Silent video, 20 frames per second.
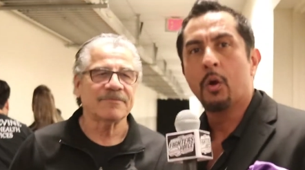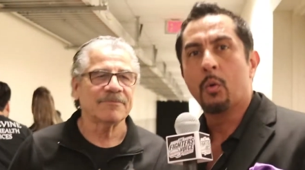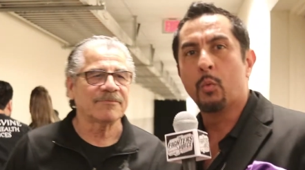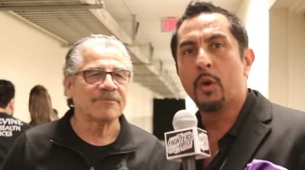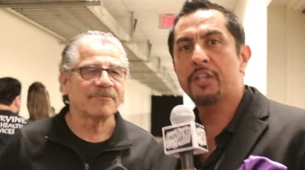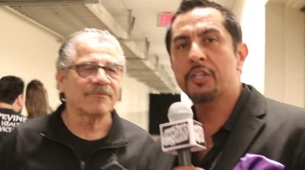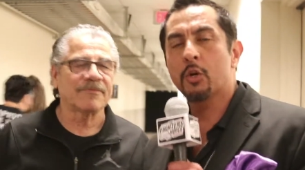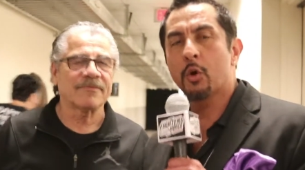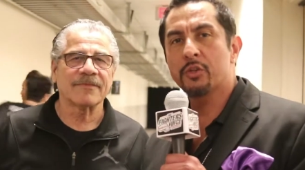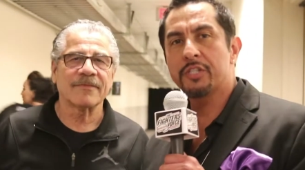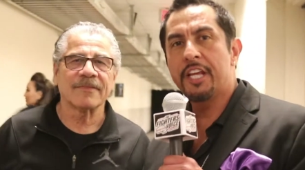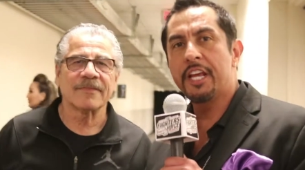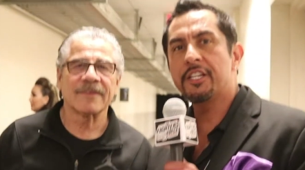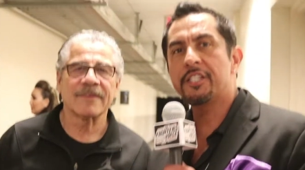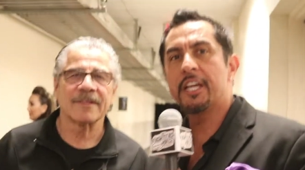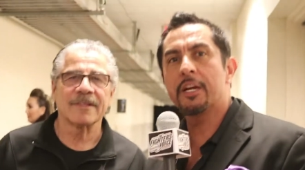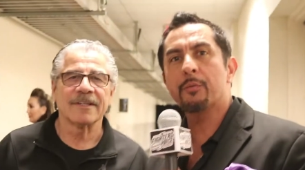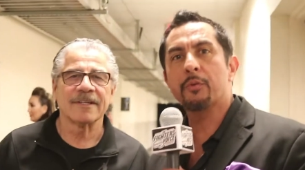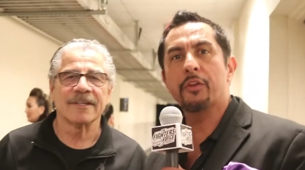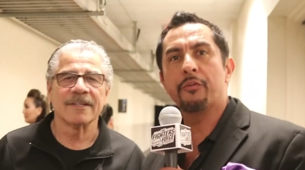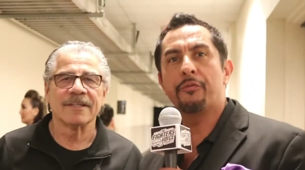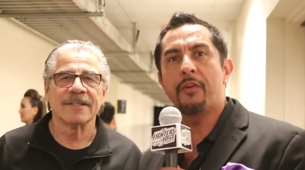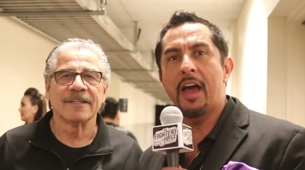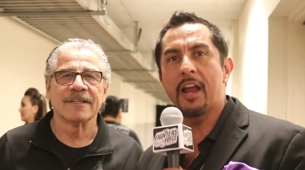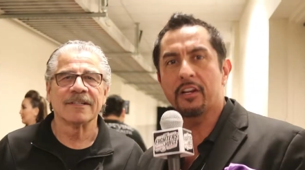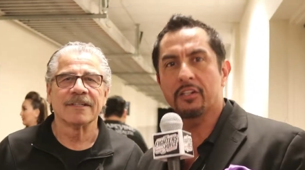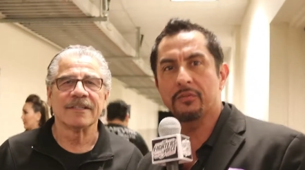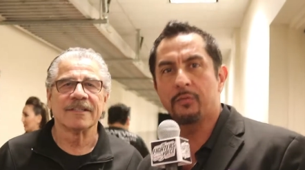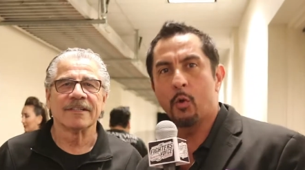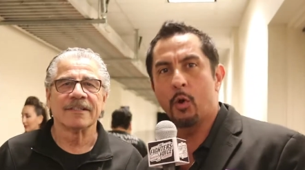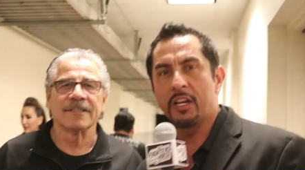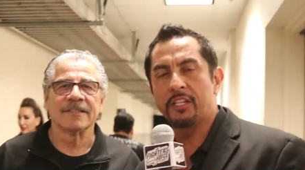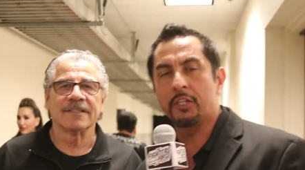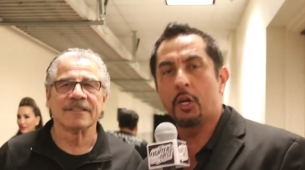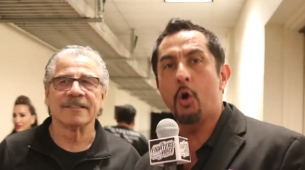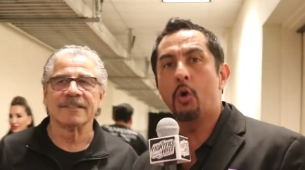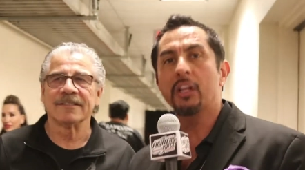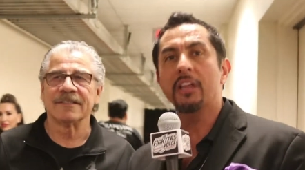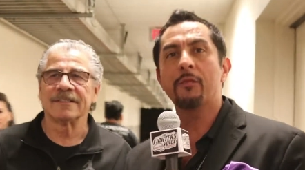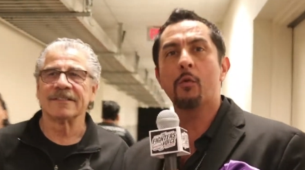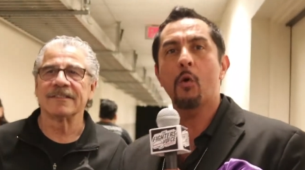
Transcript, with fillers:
Speaker 1: Richard Ortiz here with the Fighter's Voice, the only